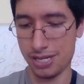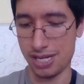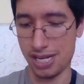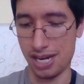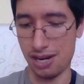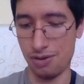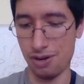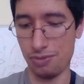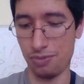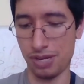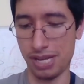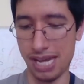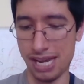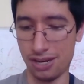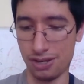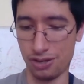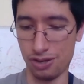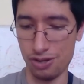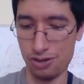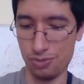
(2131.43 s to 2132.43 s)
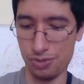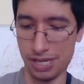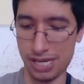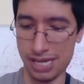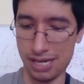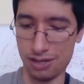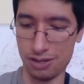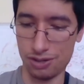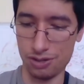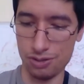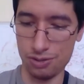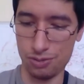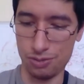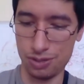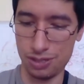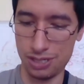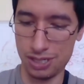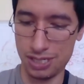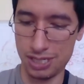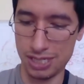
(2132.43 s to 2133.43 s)
All right, we gotta go, we gotta
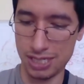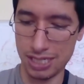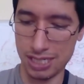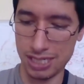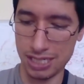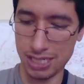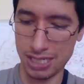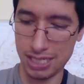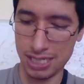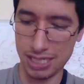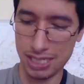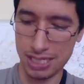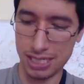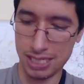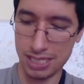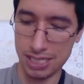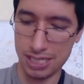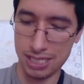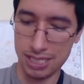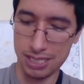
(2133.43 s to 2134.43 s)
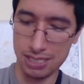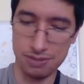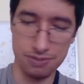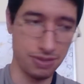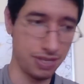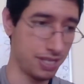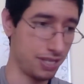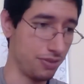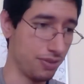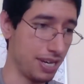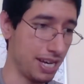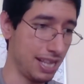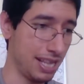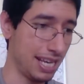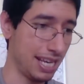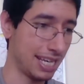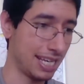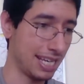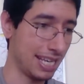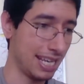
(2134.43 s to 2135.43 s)
go. Still got
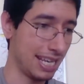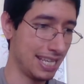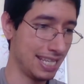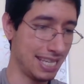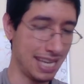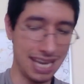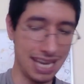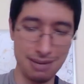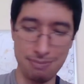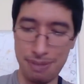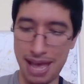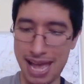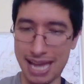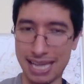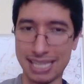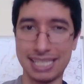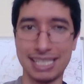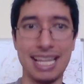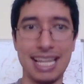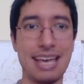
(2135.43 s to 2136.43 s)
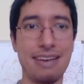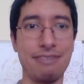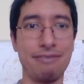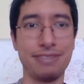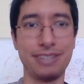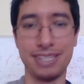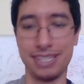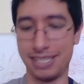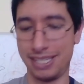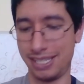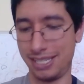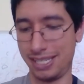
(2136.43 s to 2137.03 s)
like 10 packs left.